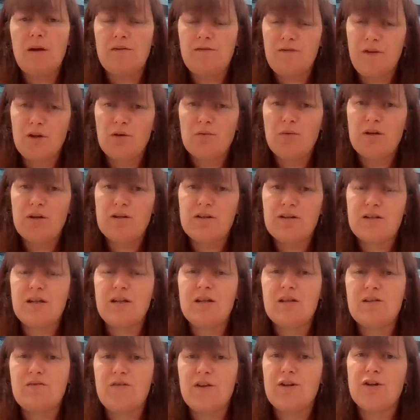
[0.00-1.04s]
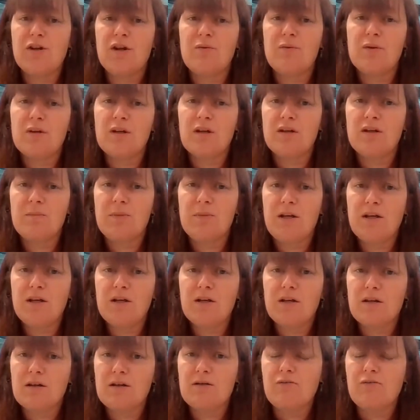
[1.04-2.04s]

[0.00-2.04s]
Following seeing this video, we're going to be